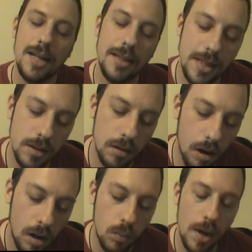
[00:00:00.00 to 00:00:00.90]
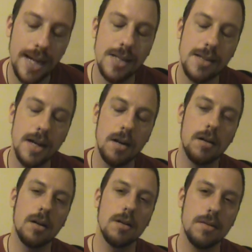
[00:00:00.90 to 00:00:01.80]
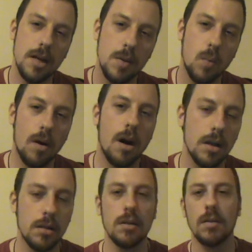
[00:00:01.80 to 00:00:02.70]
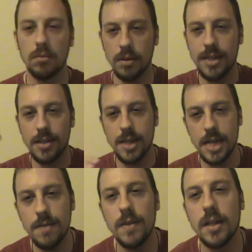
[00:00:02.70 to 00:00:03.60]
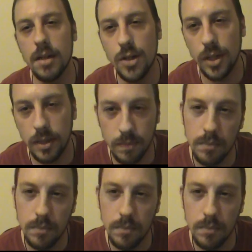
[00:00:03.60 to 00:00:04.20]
These are all ways that earth and water receive energy.